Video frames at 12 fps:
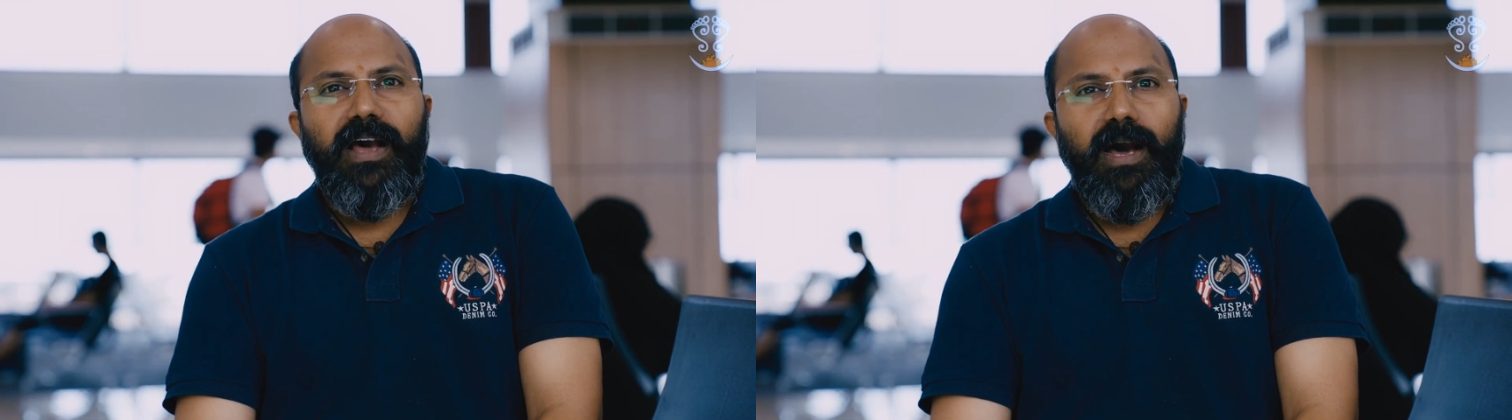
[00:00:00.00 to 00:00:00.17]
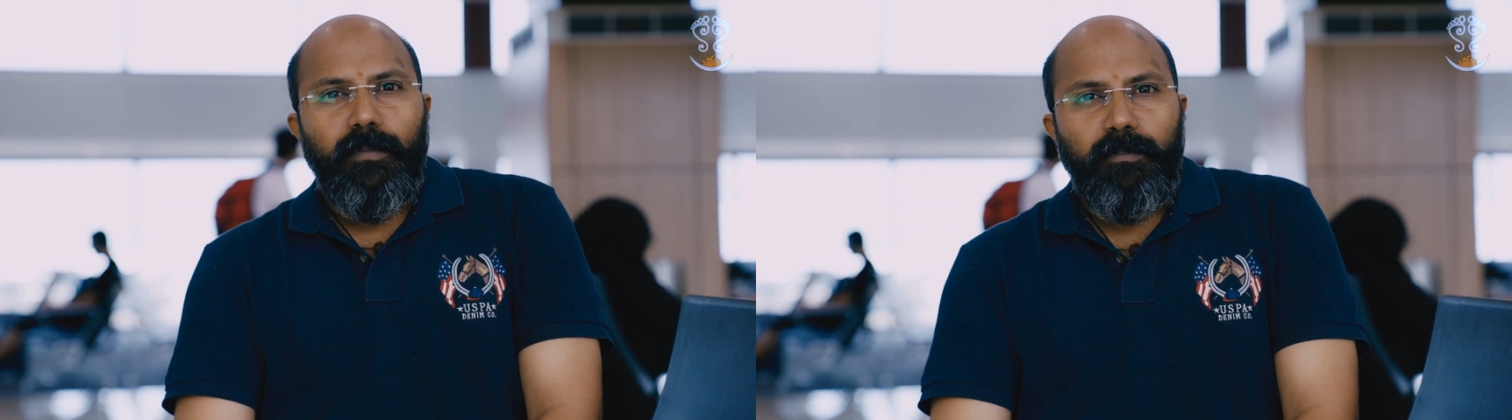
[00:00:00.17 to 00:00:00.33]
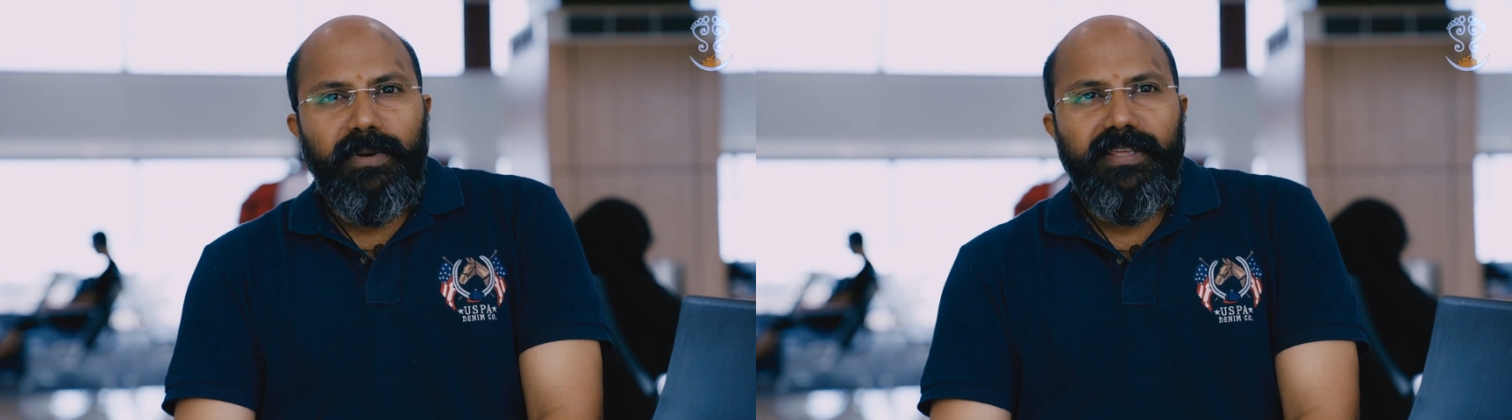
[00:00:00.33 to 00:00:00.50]

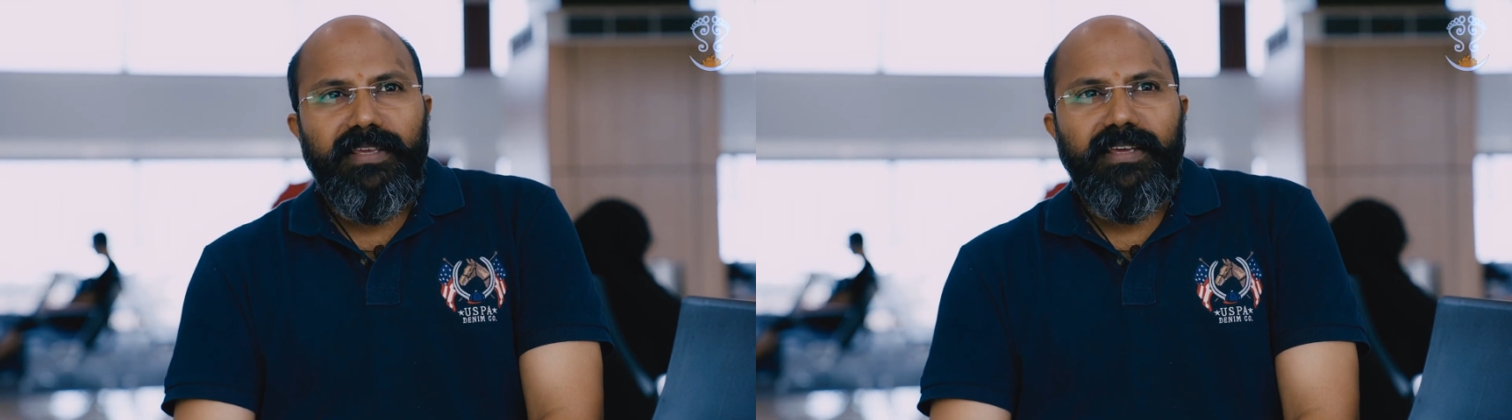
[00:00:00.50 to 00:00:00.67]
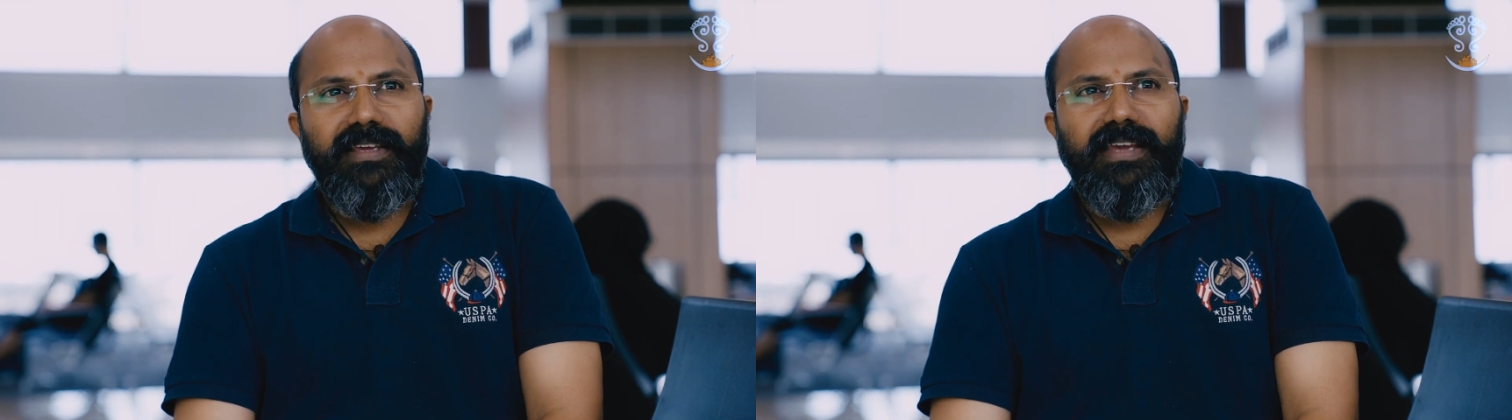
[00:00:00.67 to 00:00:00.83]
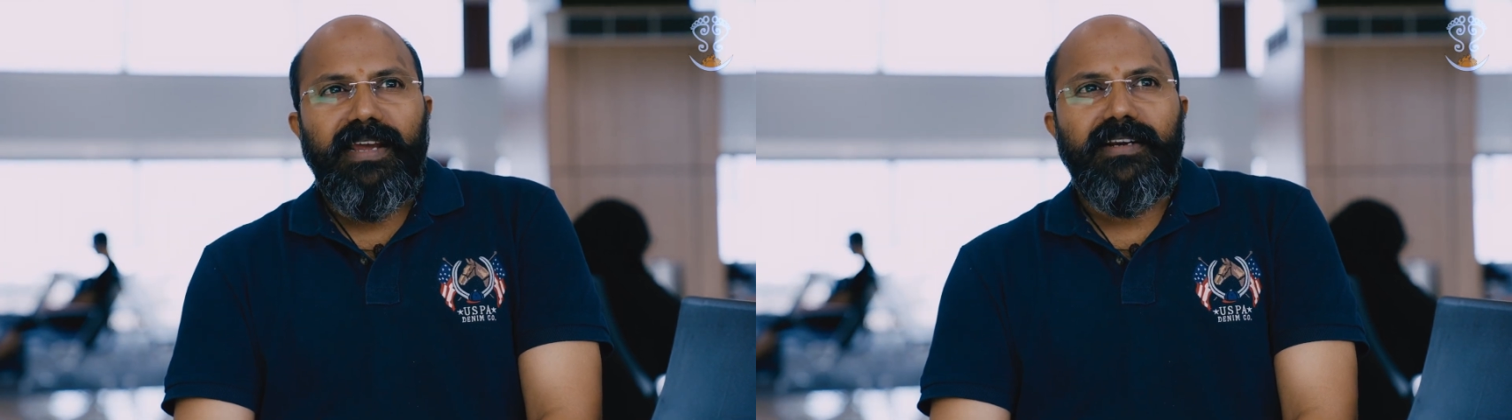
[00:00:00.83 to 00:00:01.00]

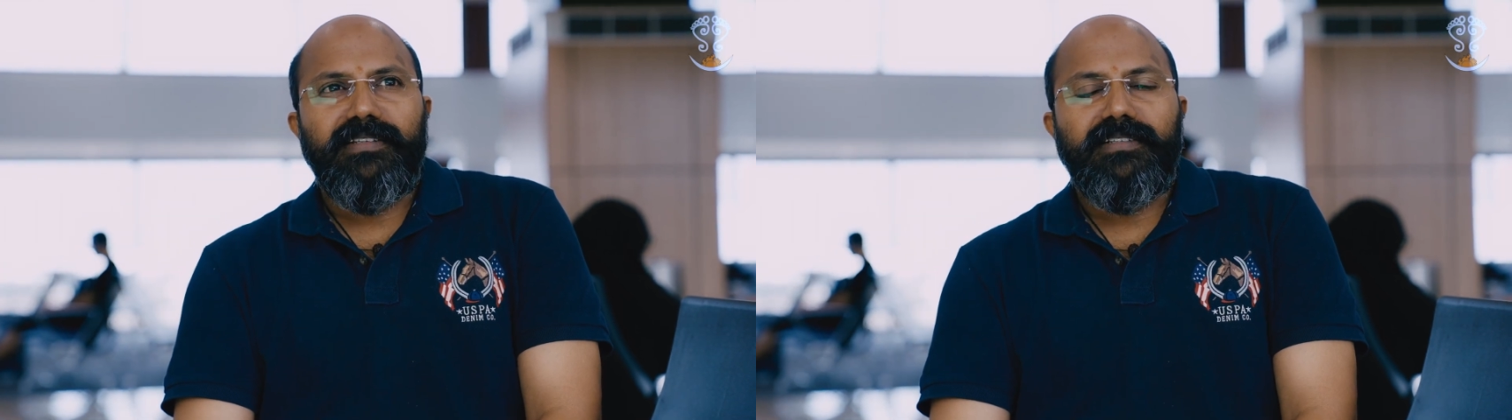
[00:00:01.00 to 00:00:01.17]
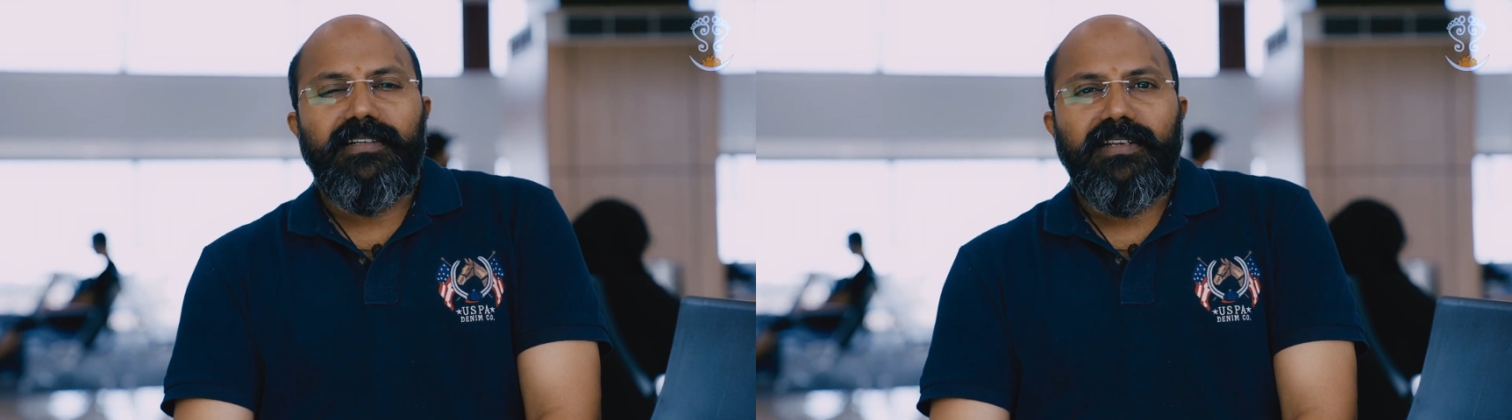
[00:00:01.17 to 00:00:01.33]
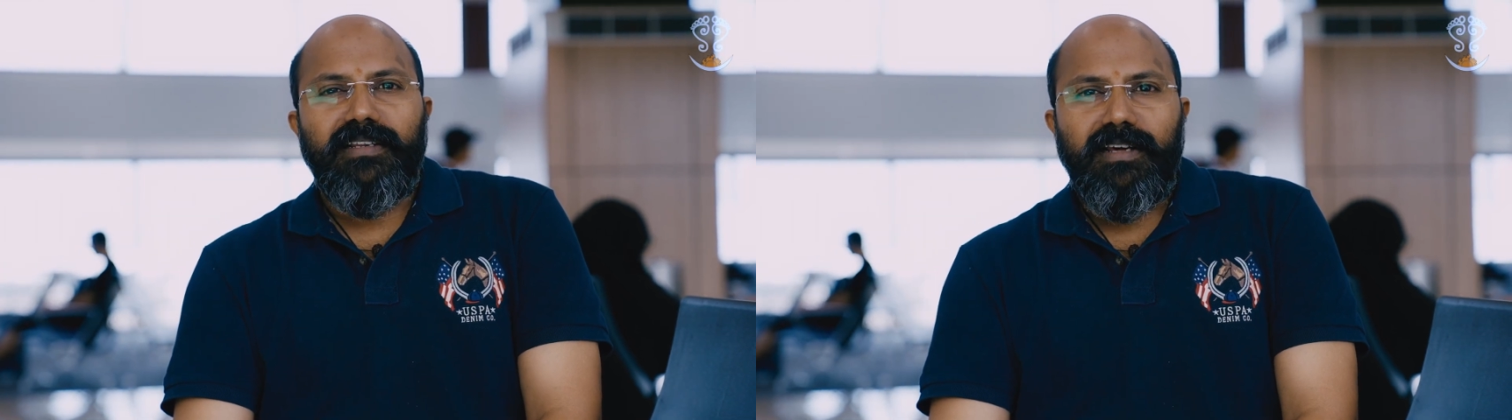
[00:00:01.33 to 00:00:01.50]
upbringing and a
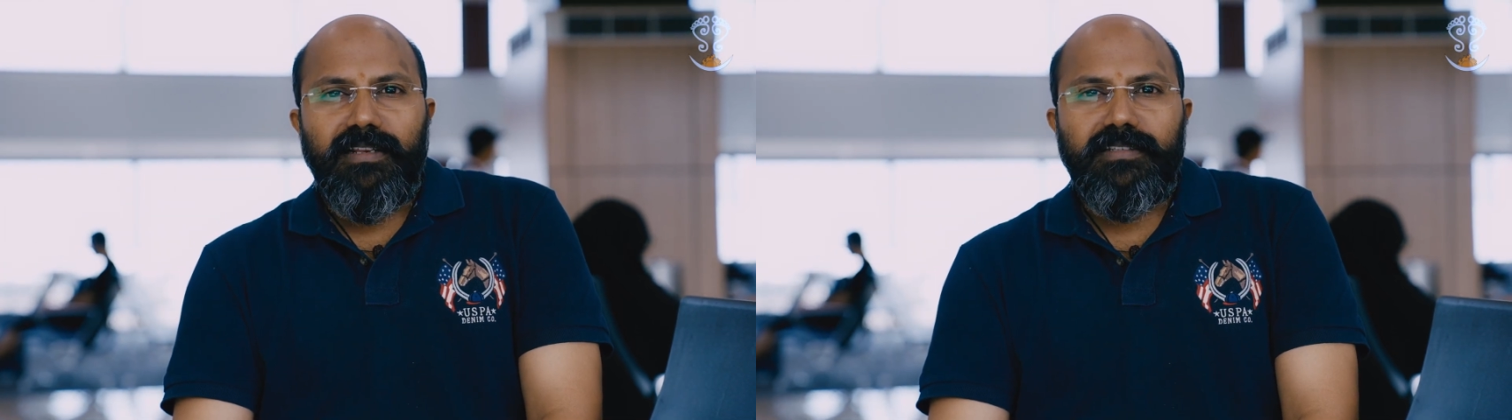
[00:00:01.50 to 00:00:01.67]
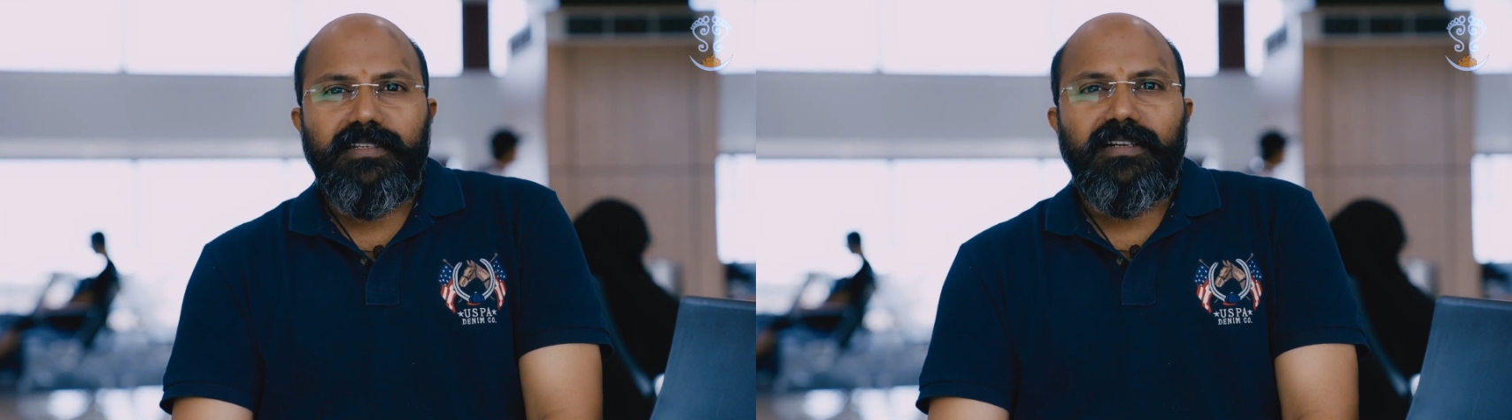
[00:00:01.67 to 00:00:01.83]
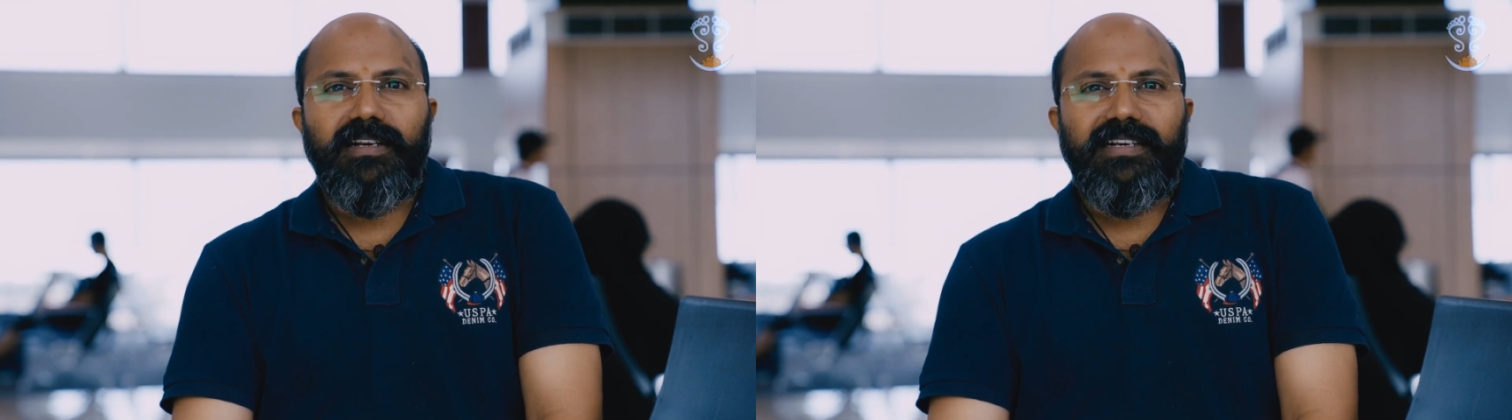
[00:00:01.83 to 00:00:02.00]
certain
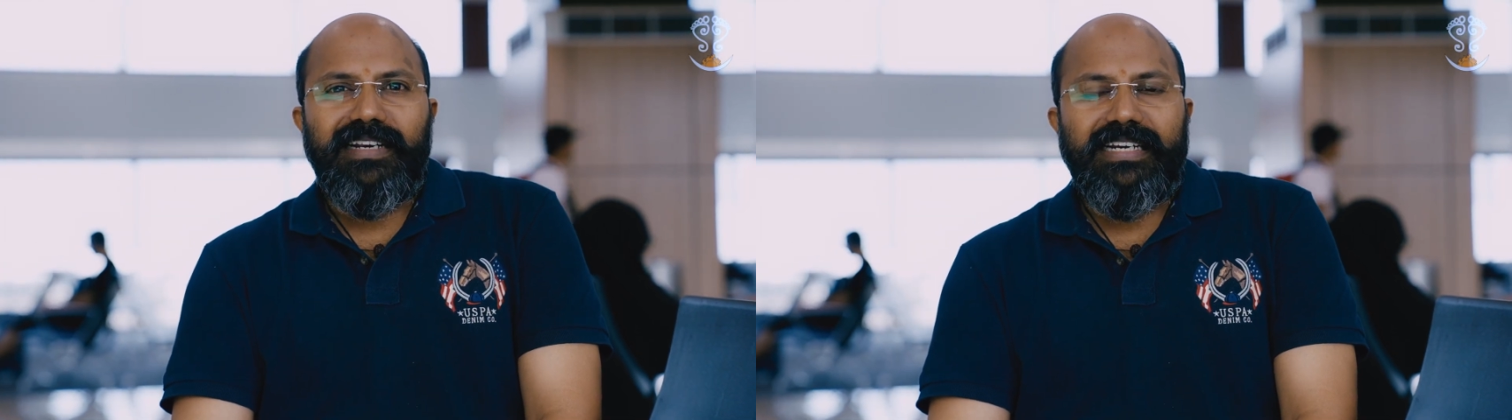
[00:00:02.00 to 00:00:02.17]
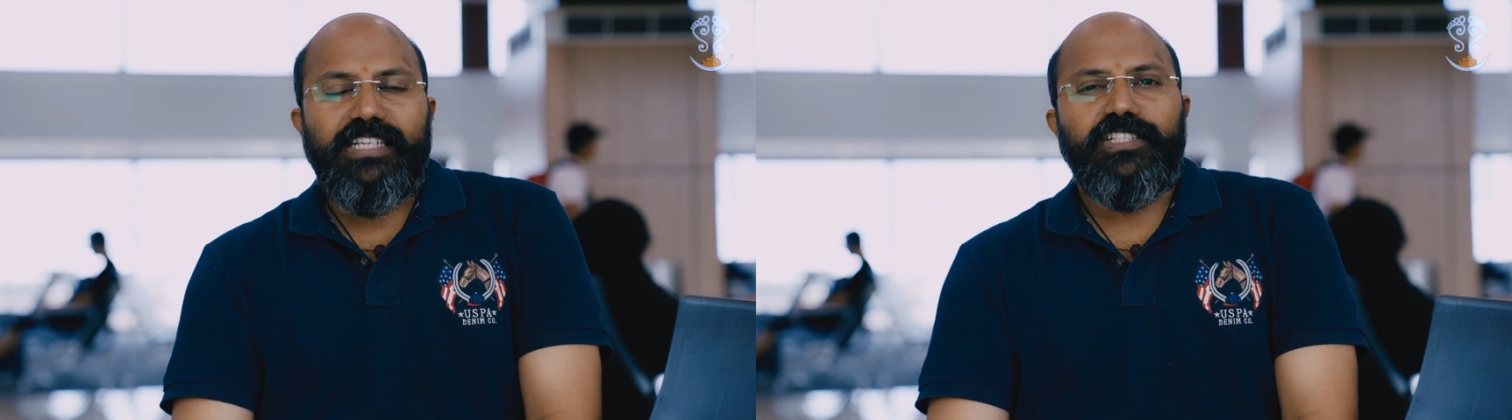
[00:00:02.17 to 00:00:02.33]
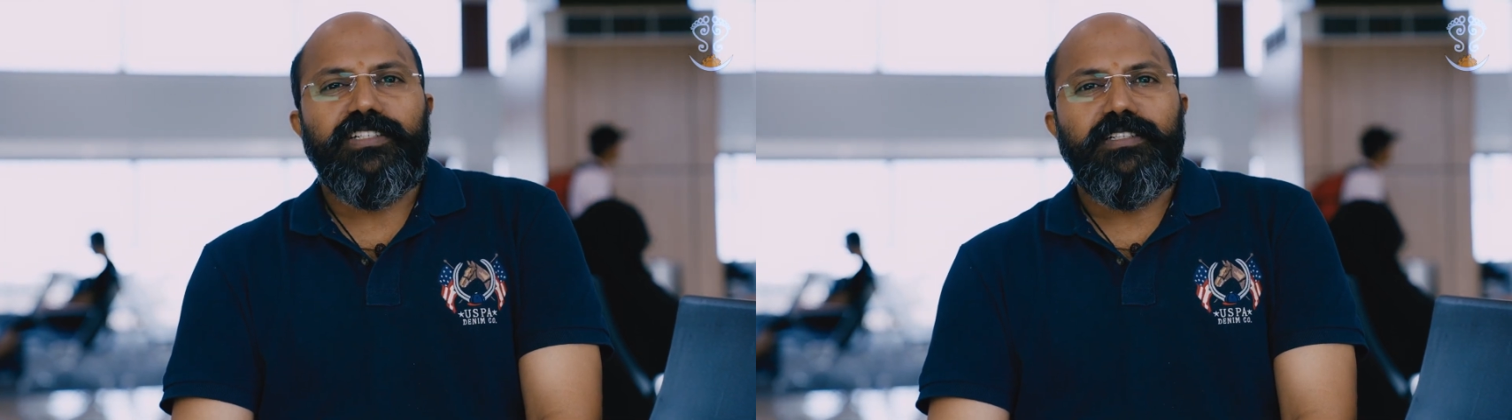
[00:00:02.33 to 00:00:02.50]
culture and
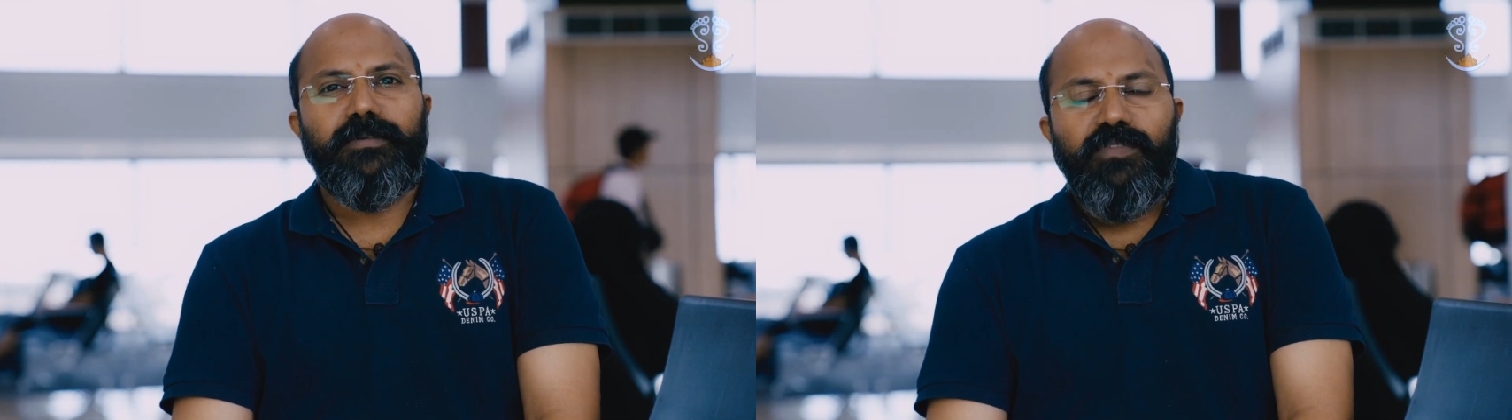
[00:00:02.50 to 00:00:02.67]
tradition,